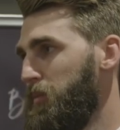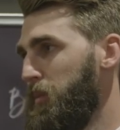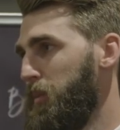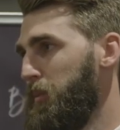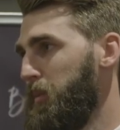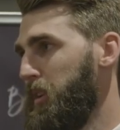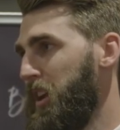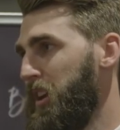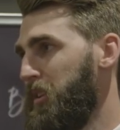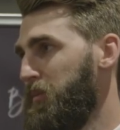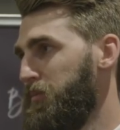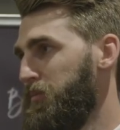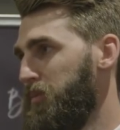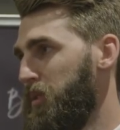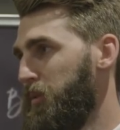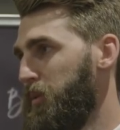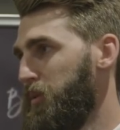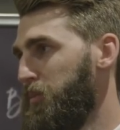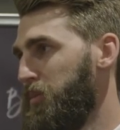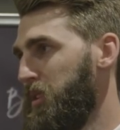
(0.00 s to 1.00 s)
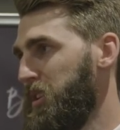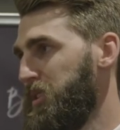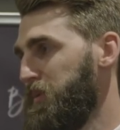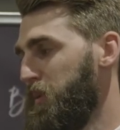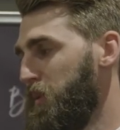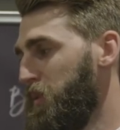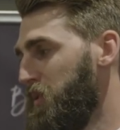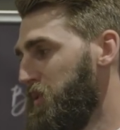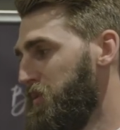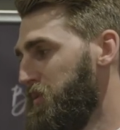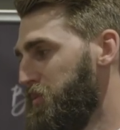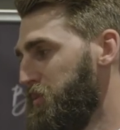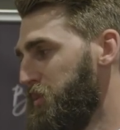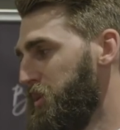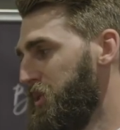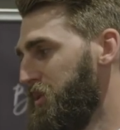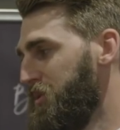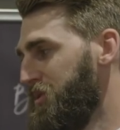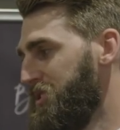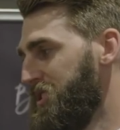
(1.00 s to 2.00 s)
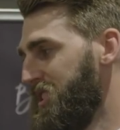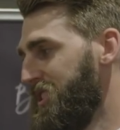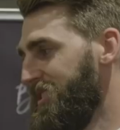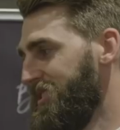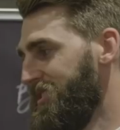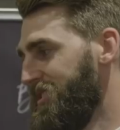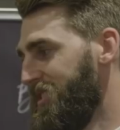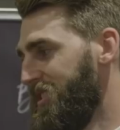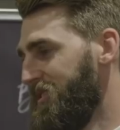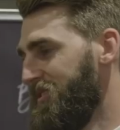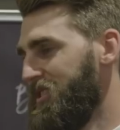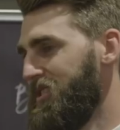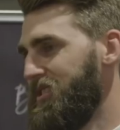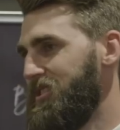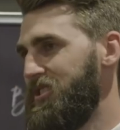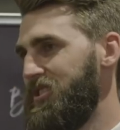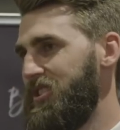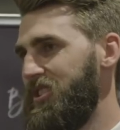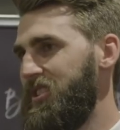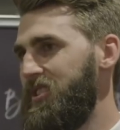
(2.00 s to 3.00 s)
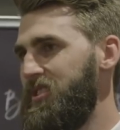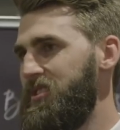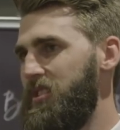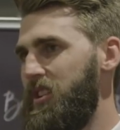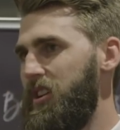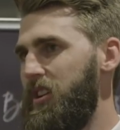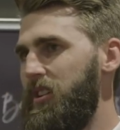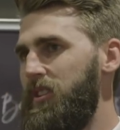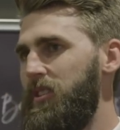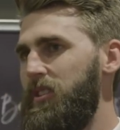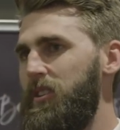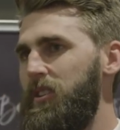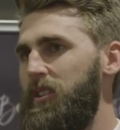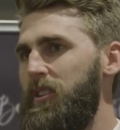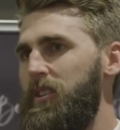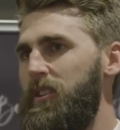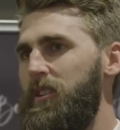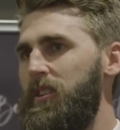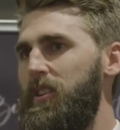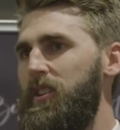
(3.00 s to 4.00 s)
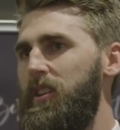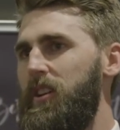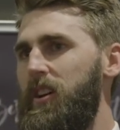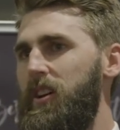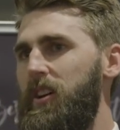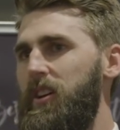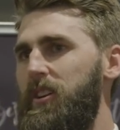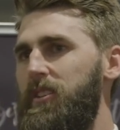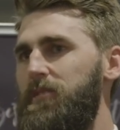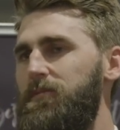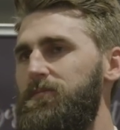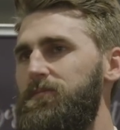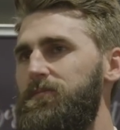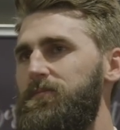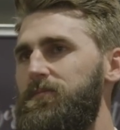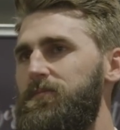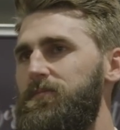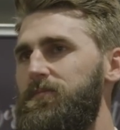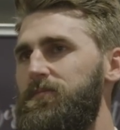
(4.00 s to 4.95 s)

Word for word: mum and dad have probably blessed me with pretty good genes over the journey, so um,